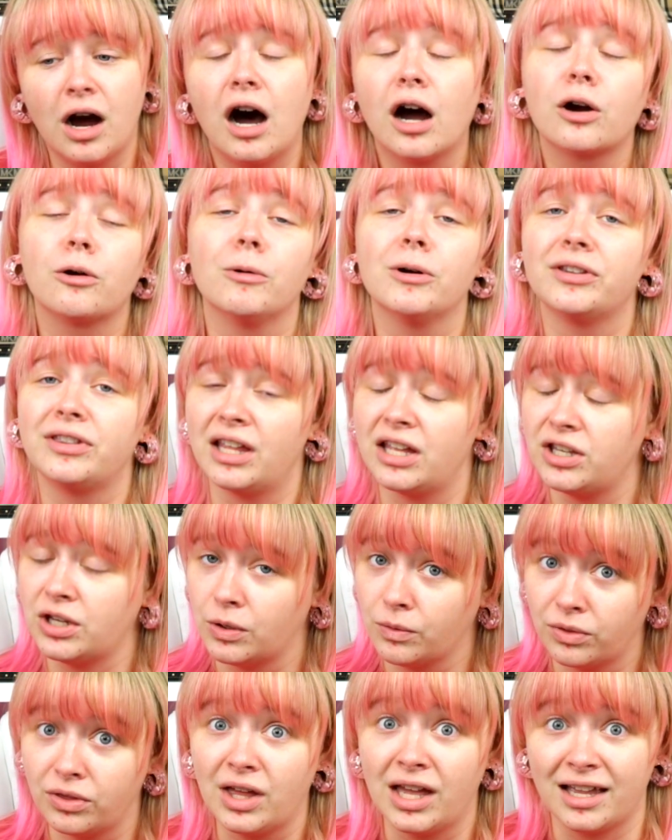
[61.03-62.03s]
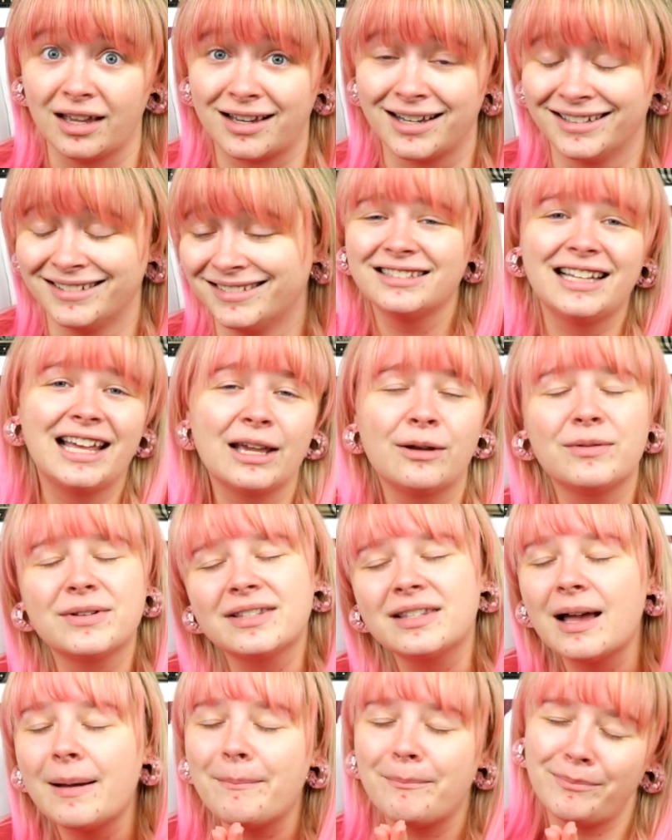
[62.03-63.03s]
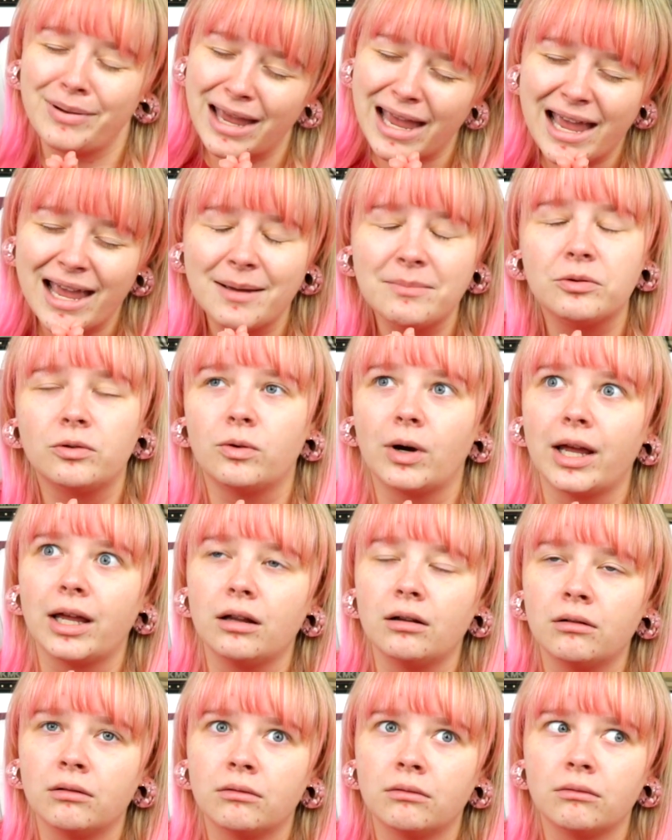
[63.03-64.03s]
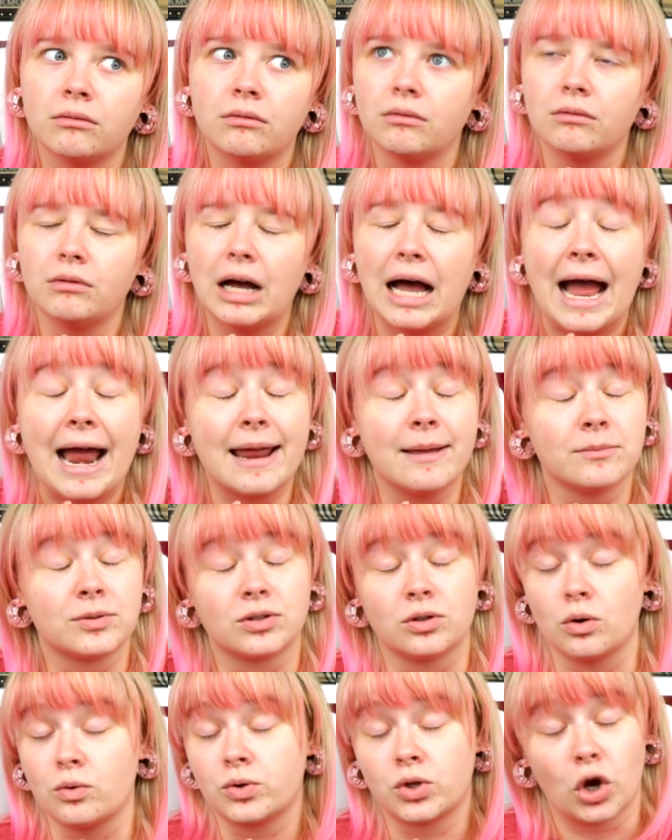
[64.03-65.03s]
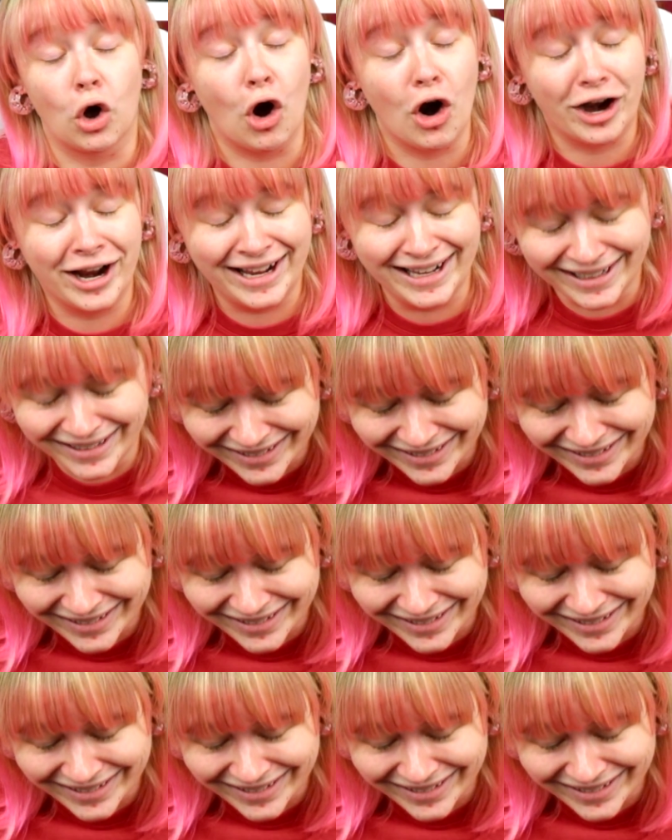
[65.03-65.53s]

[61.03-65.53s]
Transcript: awkward than you think. Like, what's up, babe? Wait, I am so sorry.